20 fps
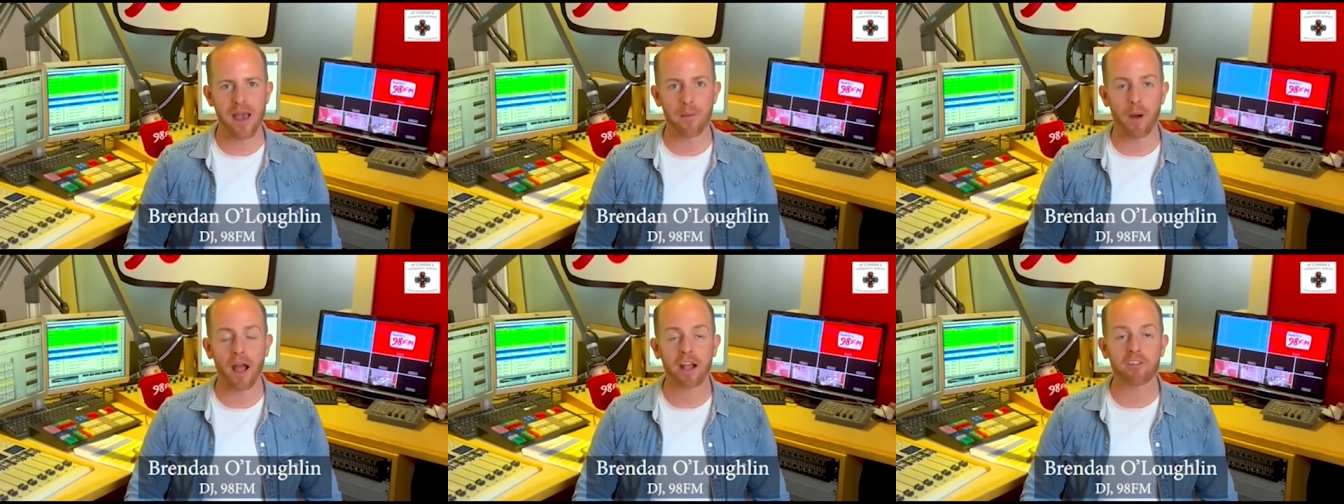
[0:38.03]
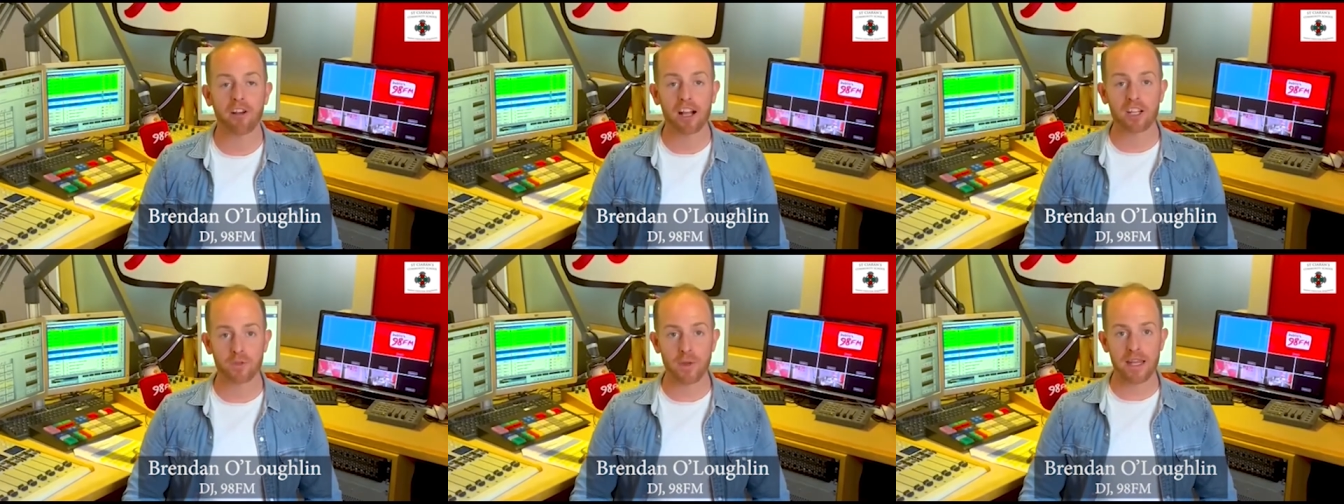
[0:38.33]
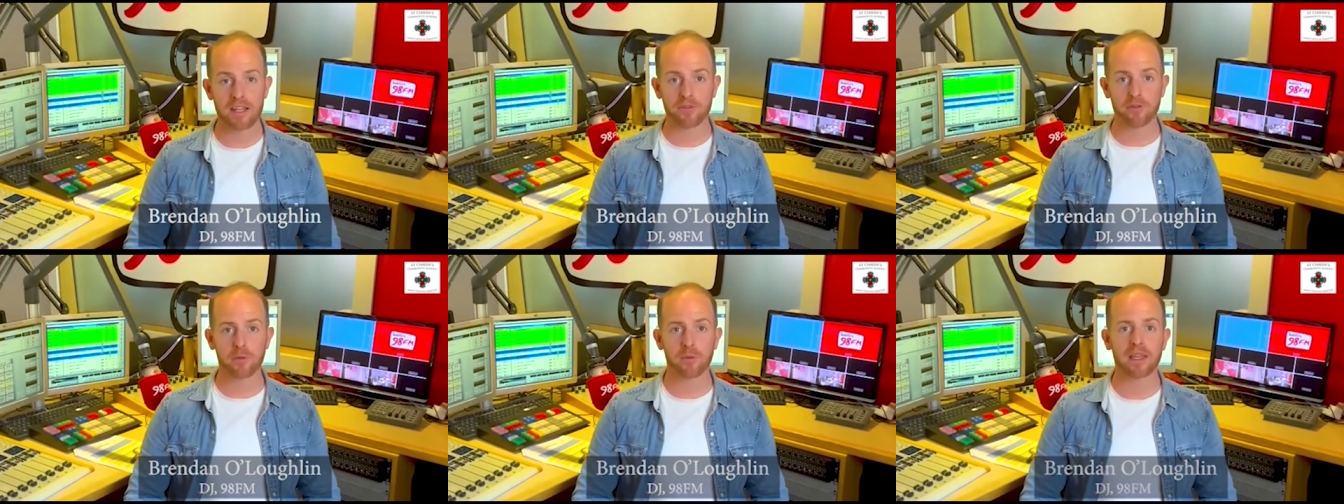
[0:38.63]
I
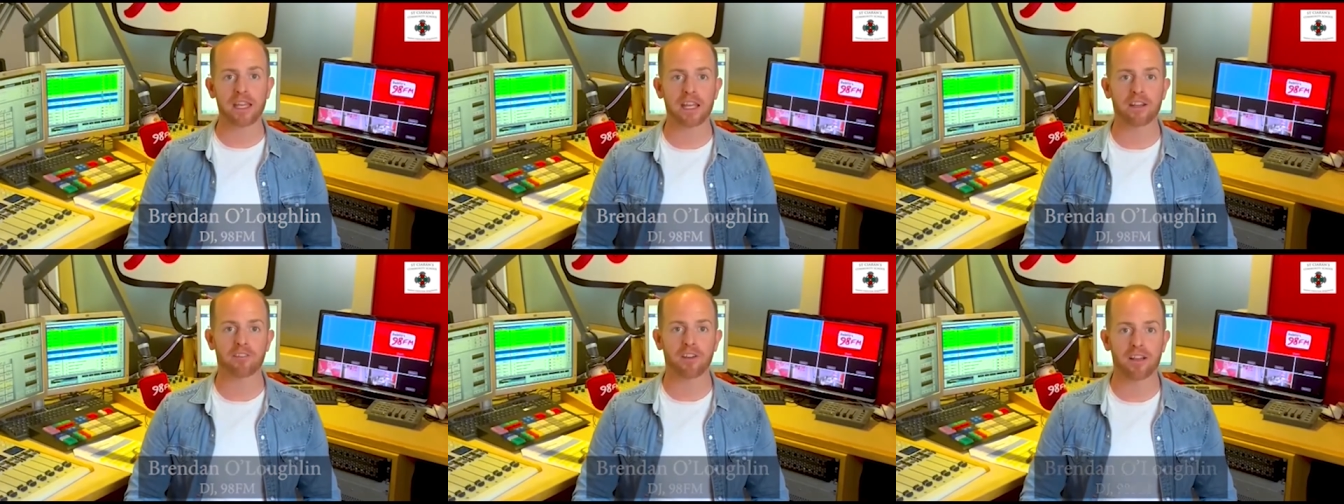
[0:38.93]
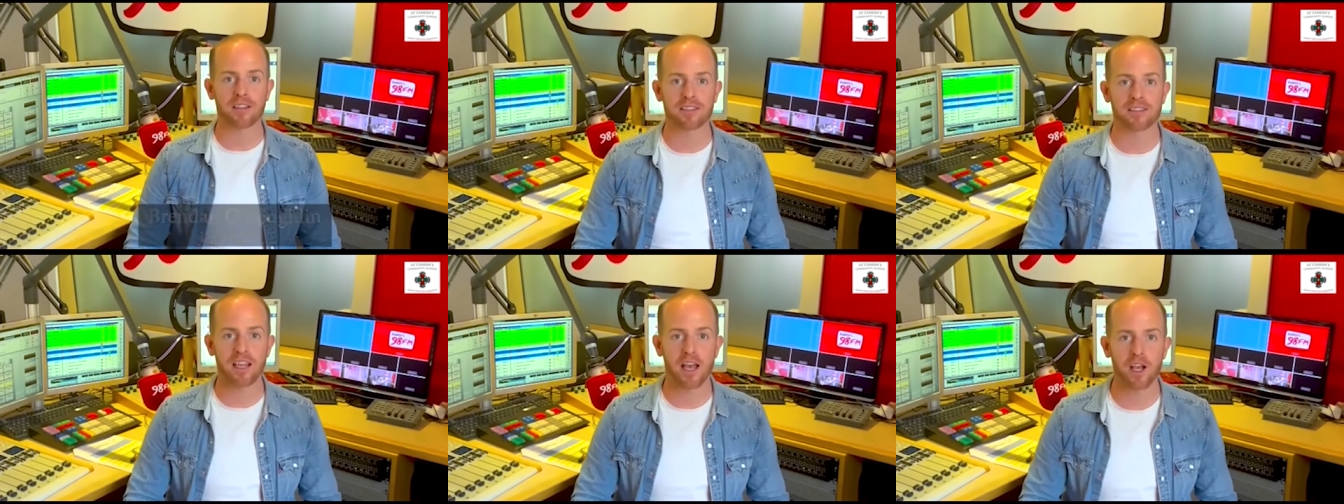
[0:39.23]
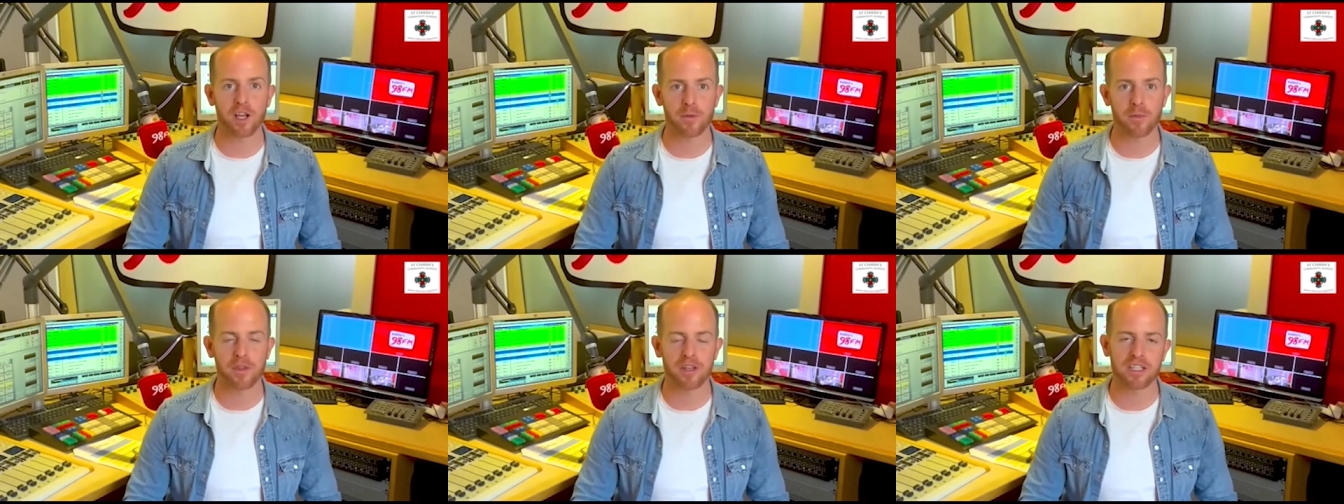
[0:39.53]
graduated from
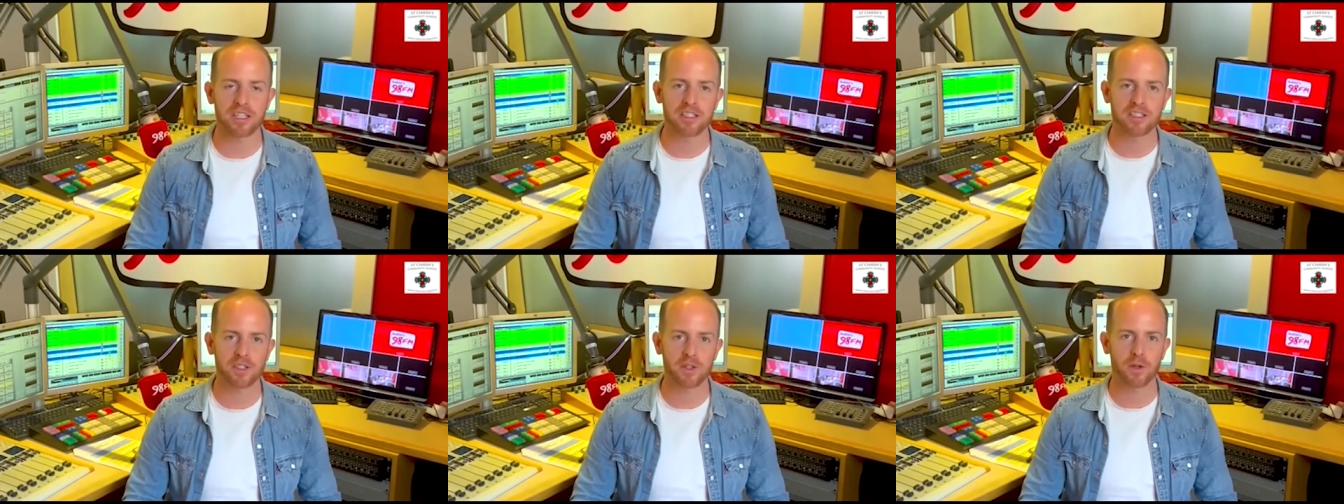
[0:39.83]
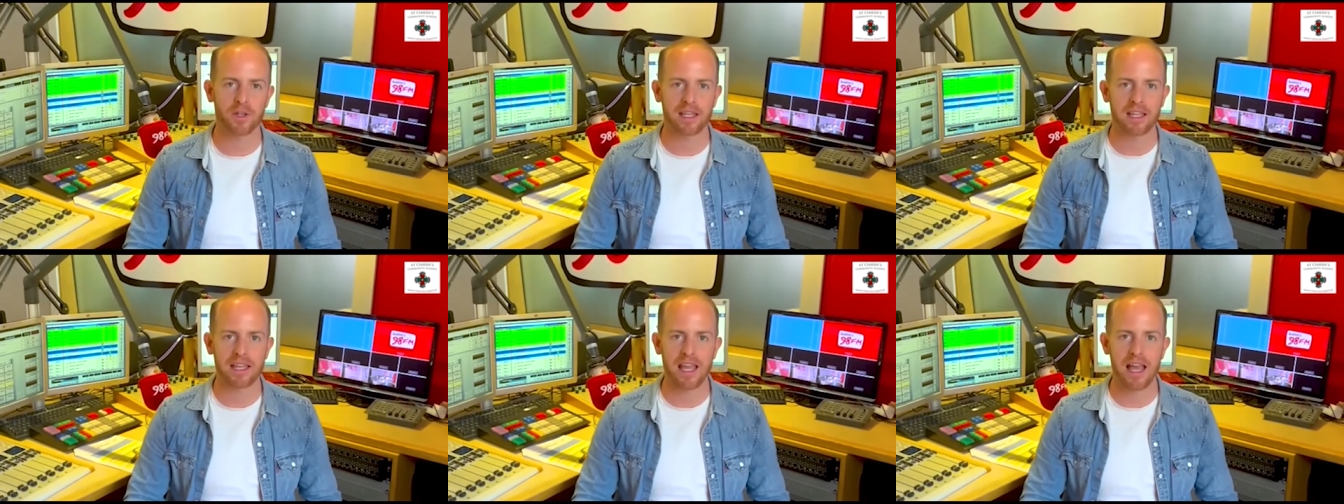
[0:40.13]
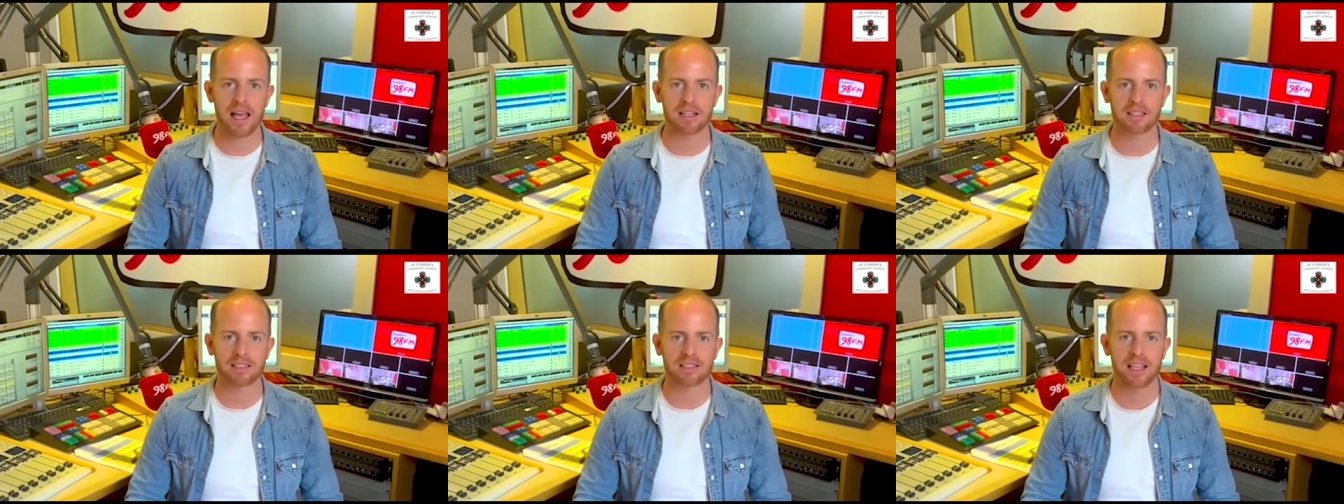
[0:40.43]
Ciarán's community school in
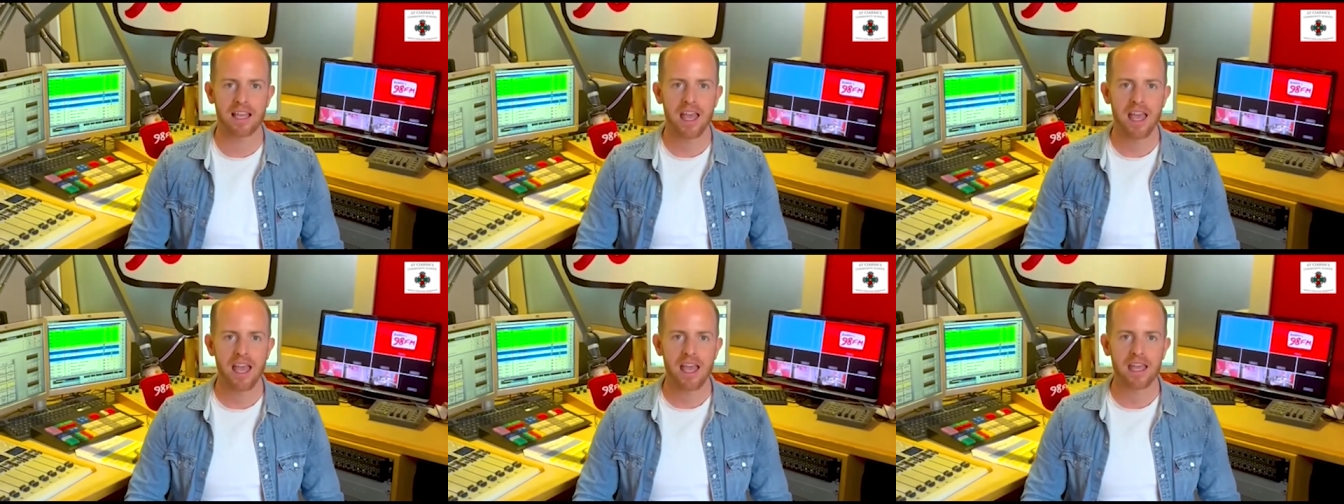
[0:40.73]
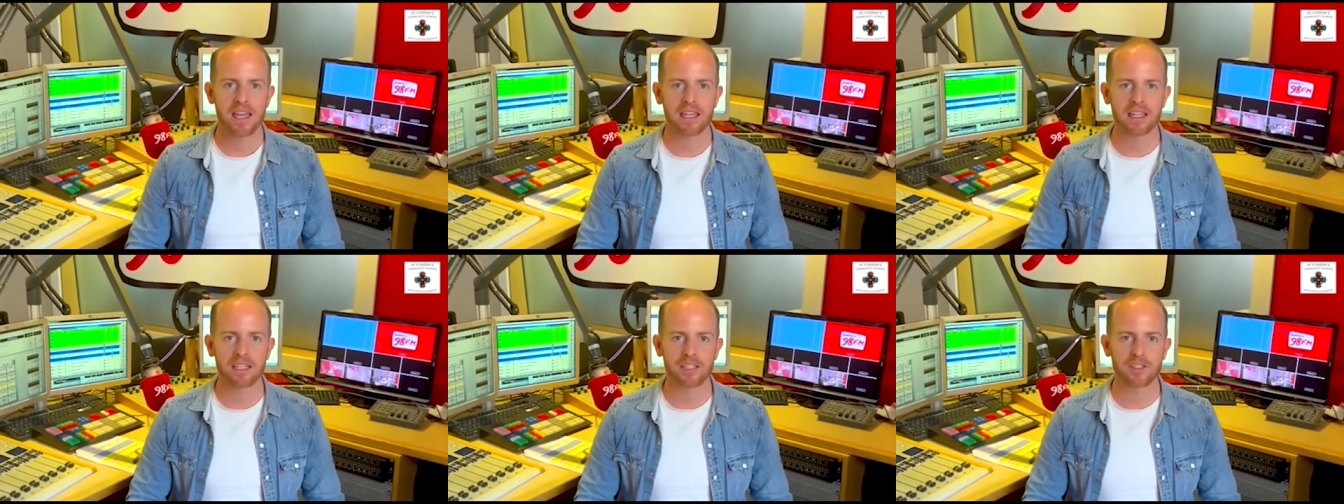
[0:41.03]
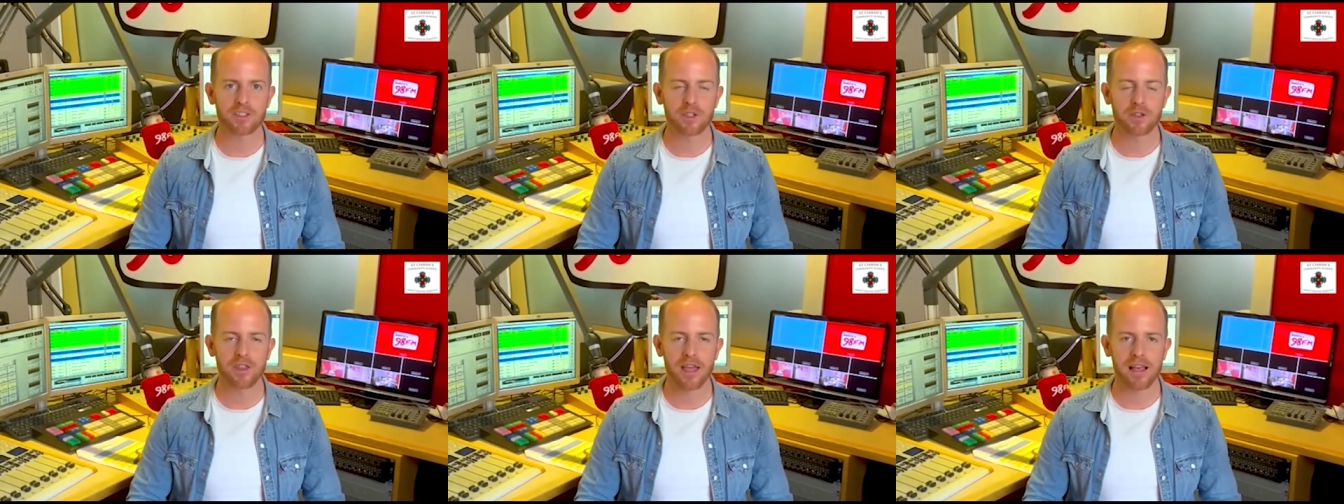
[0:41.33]
Kells in
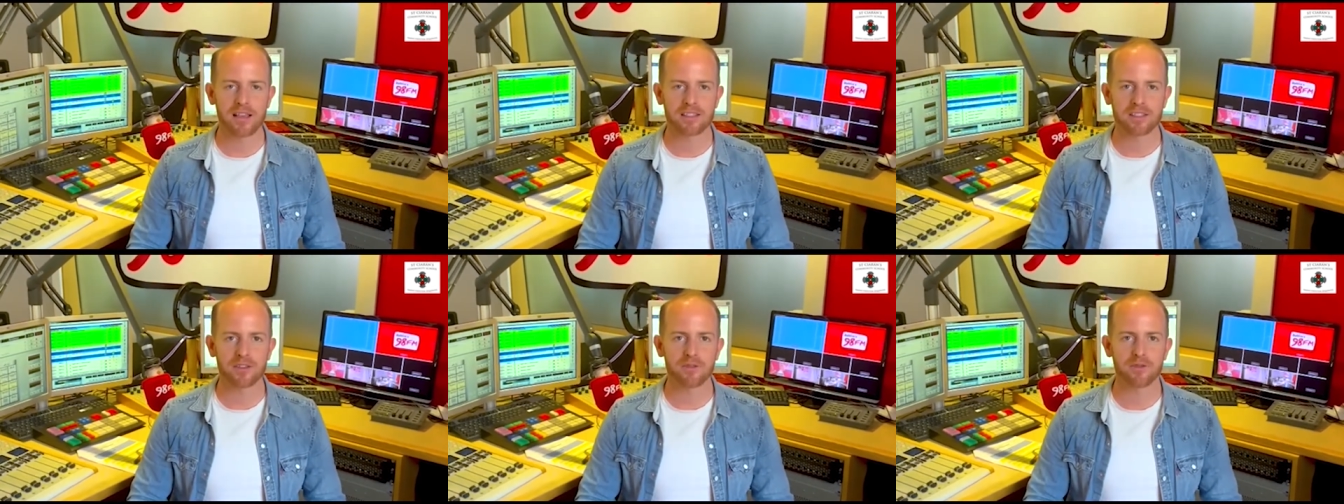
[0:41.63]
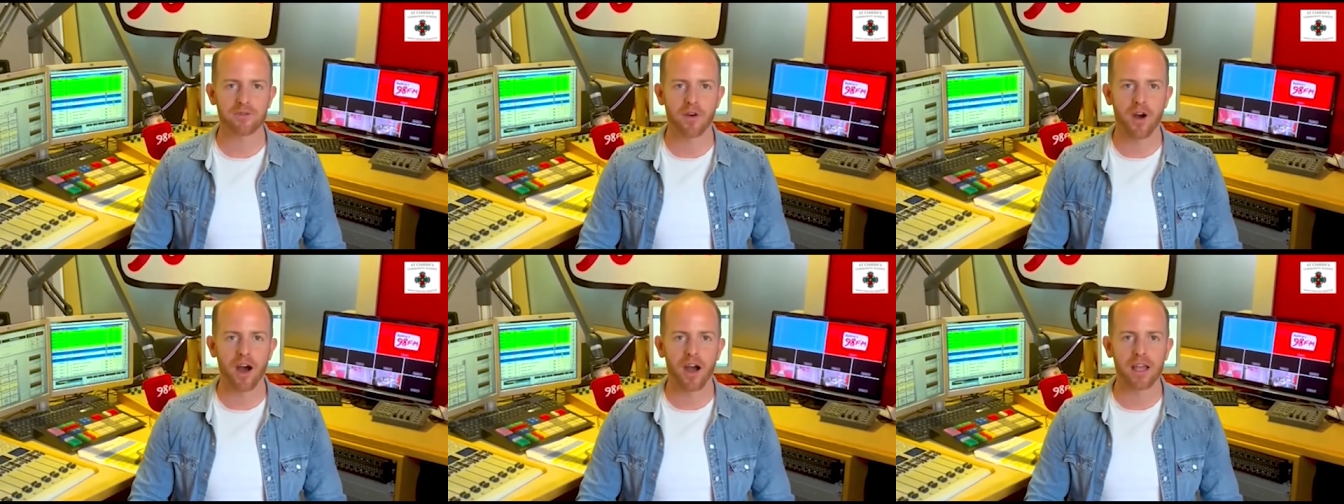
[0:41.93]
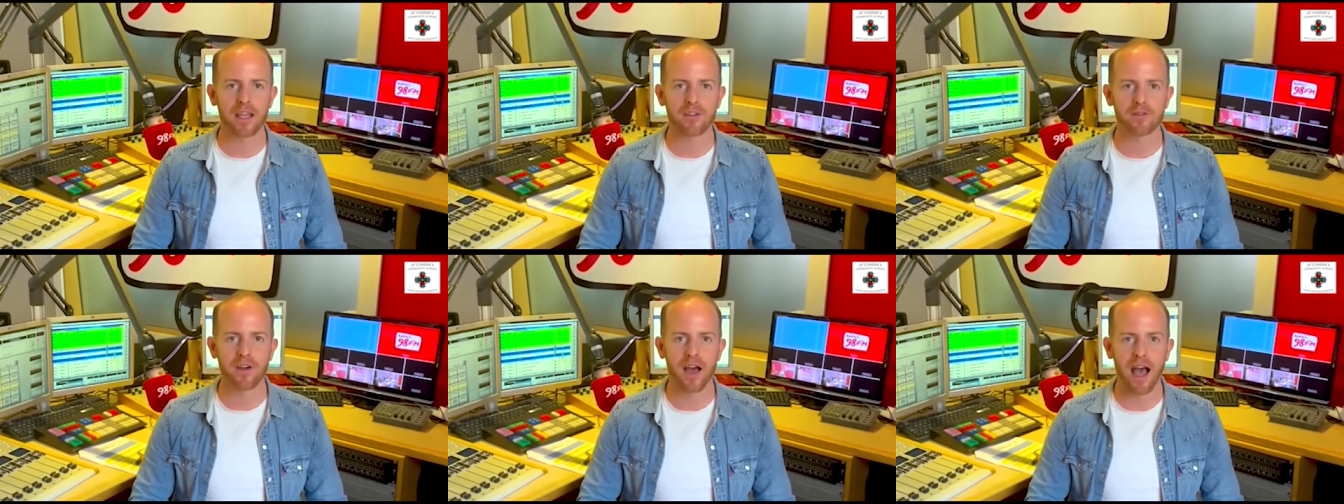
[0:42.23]
2005.